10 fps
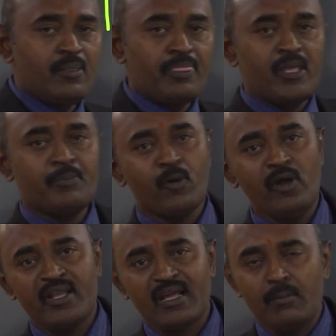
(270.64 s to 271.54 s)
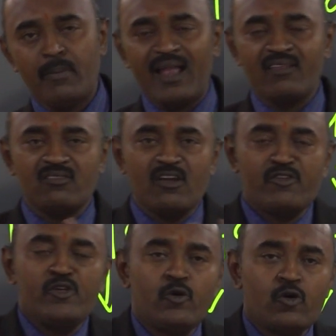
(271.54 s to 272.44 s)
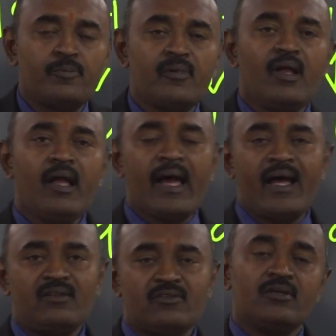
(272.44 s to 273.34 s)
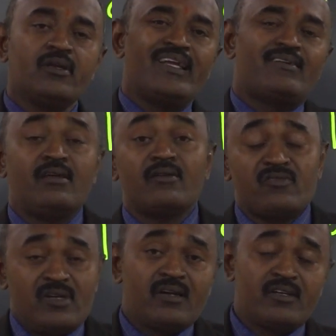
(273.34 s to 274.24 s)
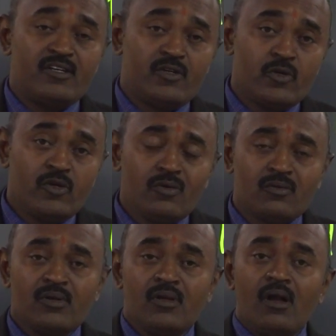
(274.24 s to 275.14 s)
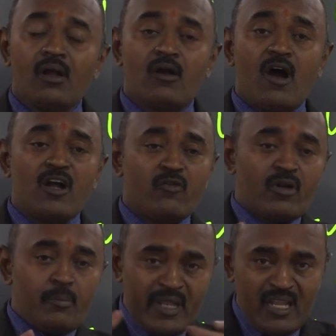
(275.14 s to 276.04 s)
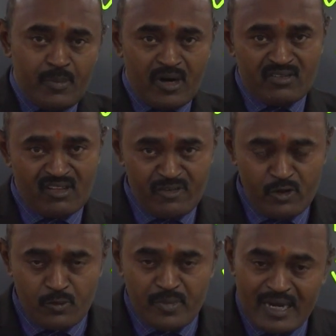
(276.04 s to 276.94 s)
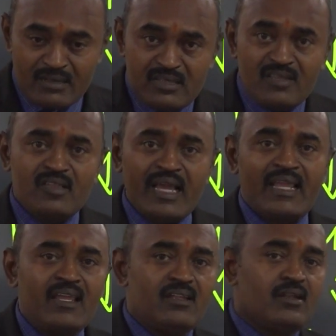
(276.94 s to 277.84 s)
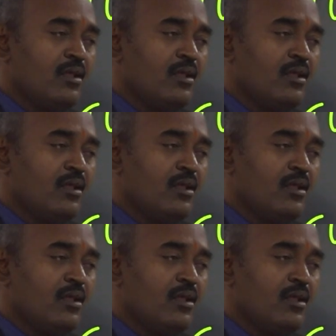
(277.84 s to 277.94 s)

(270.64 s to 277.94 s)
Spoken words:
the political balance of Europe, and Hitler started to conquer many parts of Europe, and this again